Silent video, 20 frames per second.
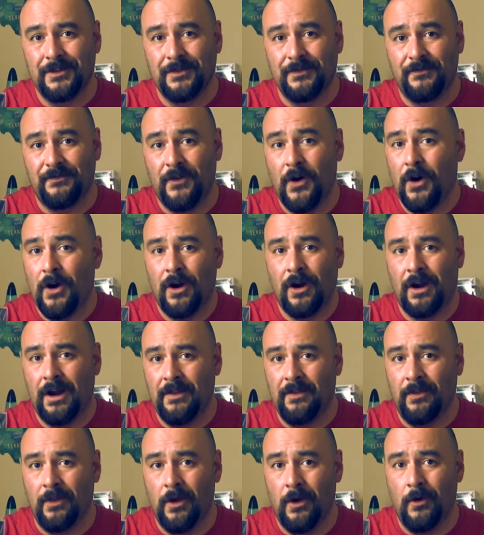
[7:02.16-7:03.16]
far
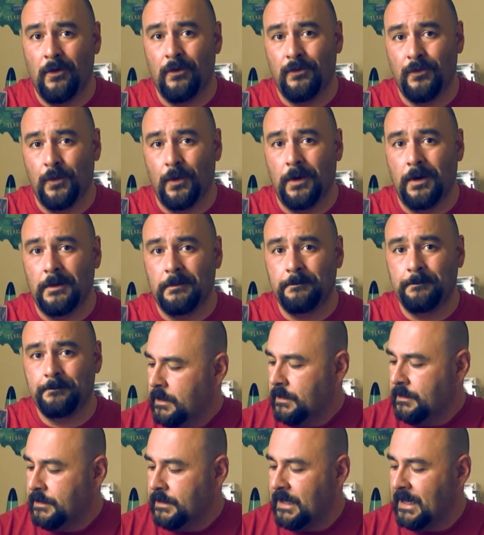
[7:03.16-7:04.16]
and low for it.
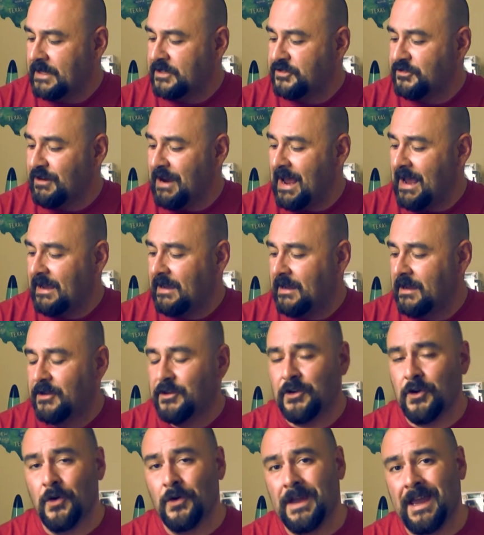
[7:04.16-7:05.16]
The next track,
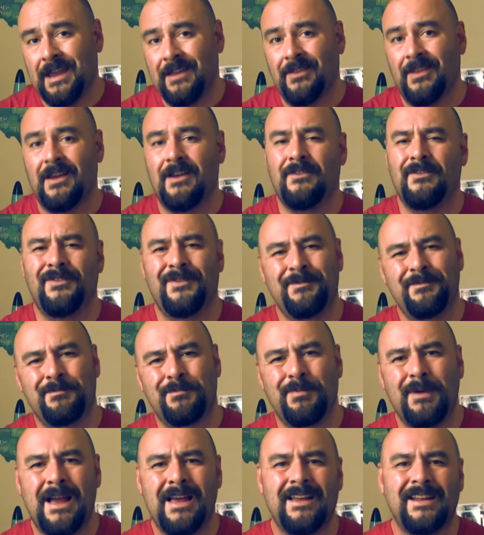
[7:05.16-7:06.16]
Cocaine Love,
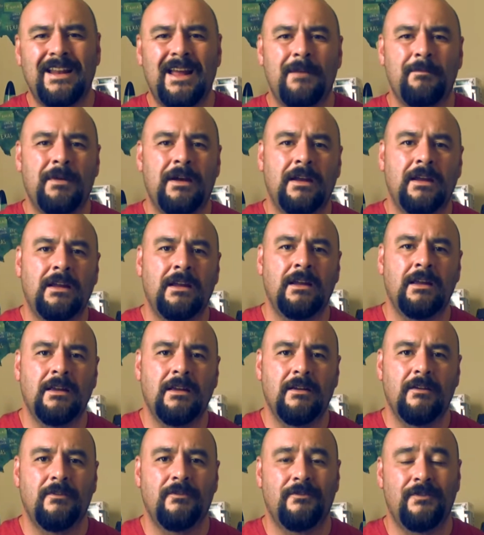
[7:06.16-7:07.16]
probably not my
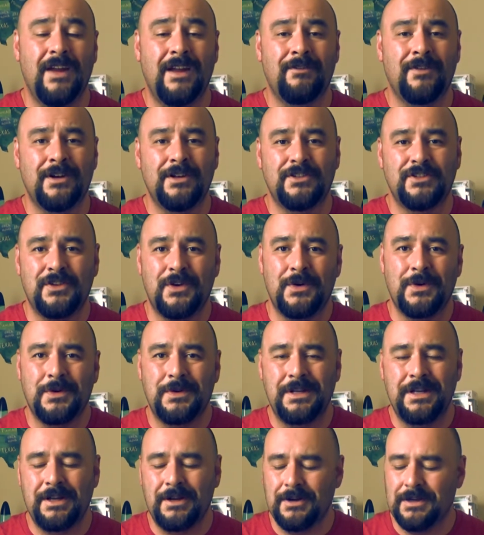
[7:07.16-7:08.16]
favorite song
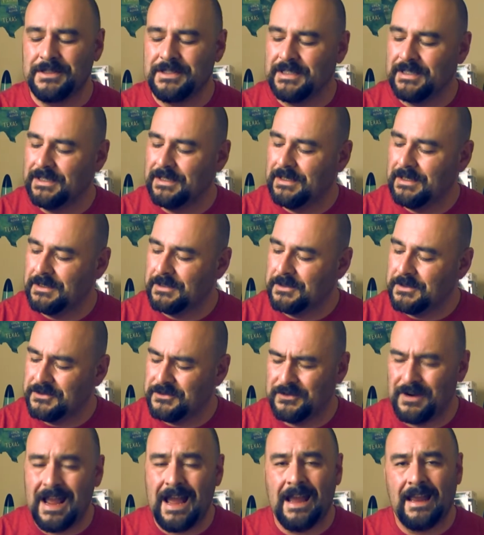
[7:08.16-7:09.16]
on here. It's a, a good
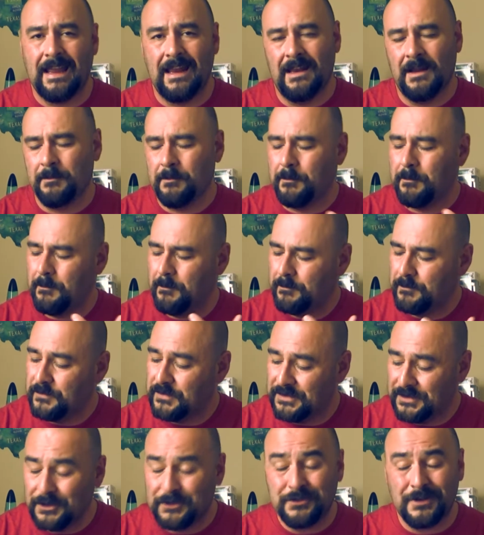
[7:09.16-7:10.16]
track and I'm
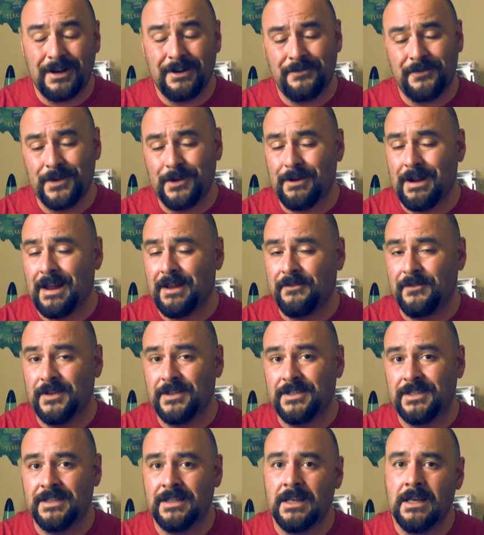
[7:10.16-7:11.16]
still trying to figure out if
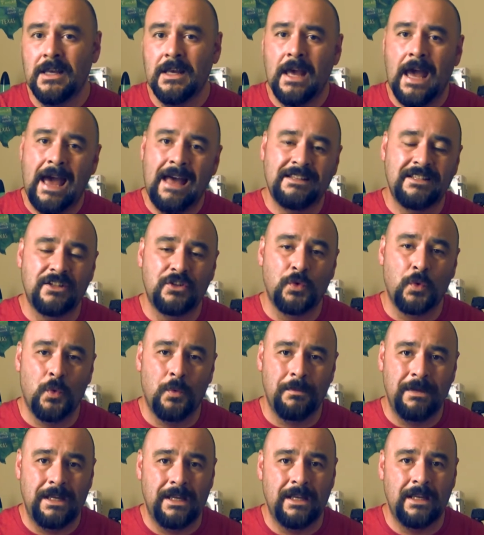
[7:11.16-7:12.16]
it's has a
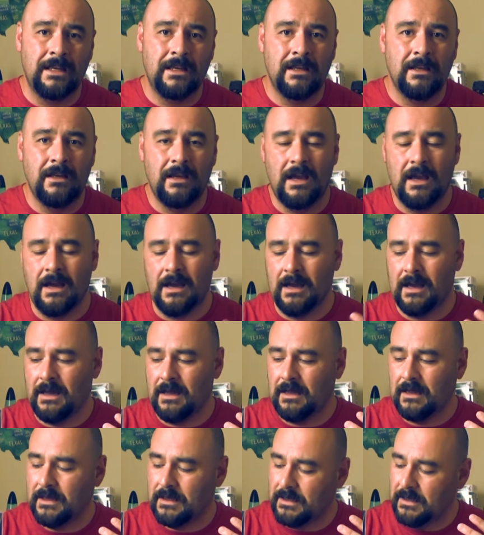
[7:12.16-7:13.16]
dual meaning.
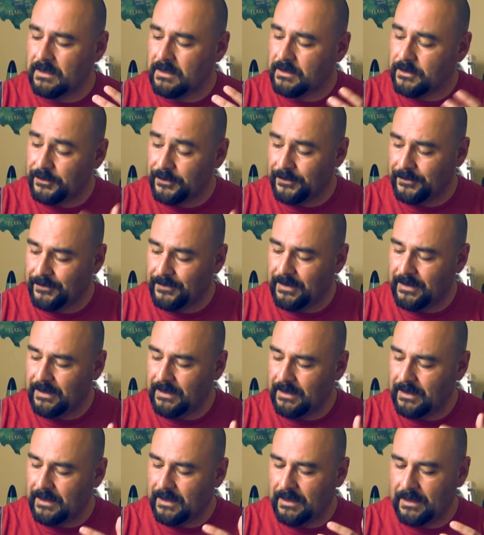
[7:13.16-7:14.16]
Uh,
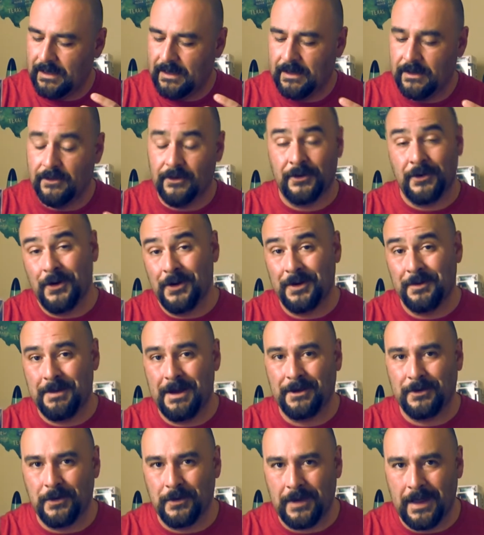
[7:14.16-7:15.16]
clearly, they're talking
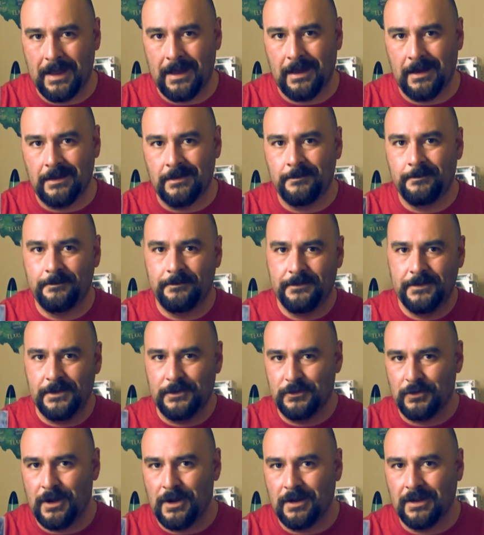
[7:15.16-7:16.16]
about cocaine, the
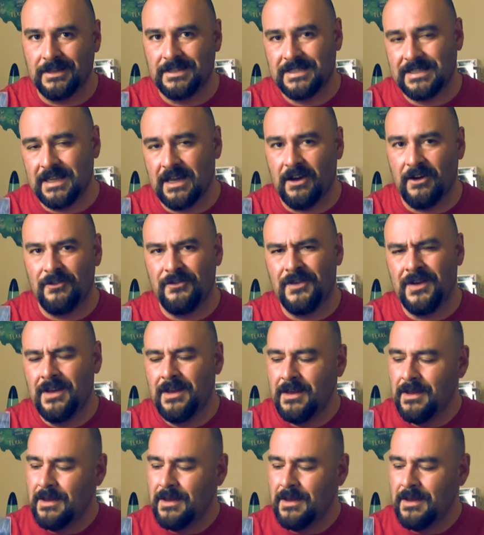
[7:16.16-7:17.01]
drug itself,